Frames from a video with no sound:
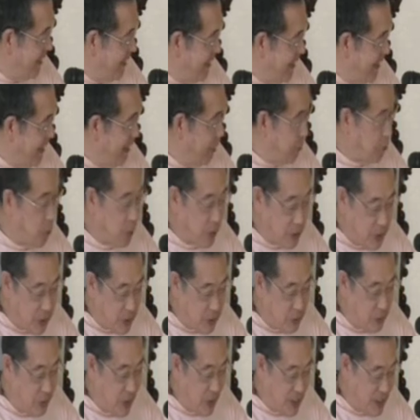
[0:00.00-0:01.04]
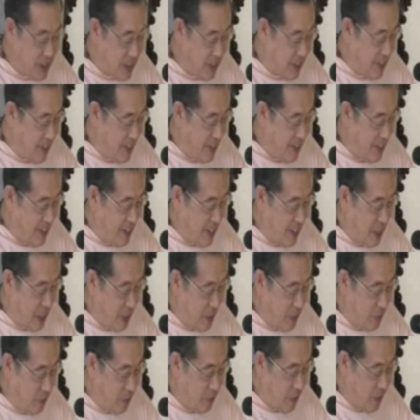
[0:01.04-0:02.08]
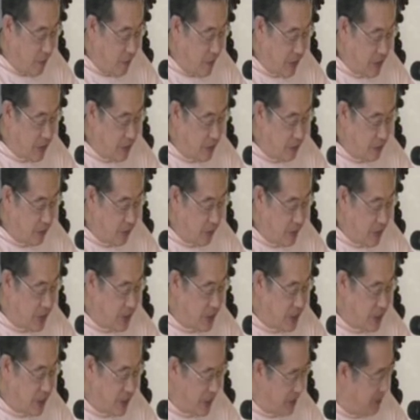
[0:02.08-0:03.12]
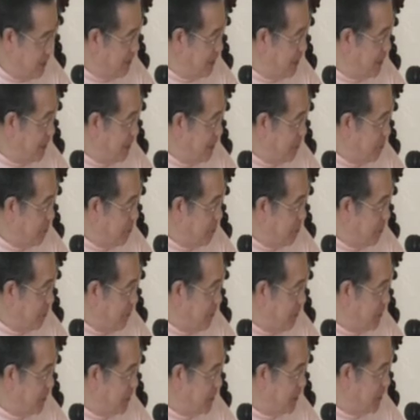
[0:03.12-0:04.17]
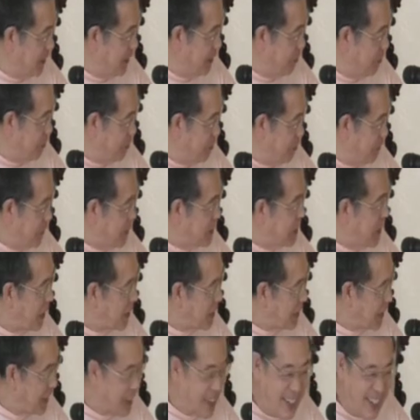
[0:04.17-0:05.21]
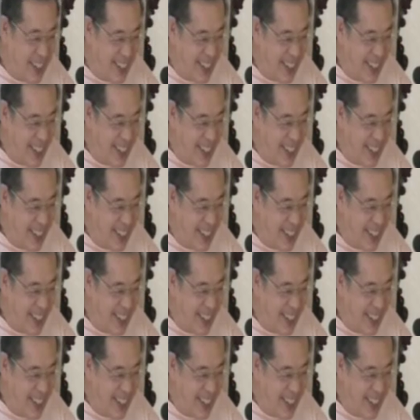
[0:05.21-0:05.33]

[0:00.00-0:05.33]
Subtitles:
Of course, this rasa of affection for his sons, which is a type of vatsalya,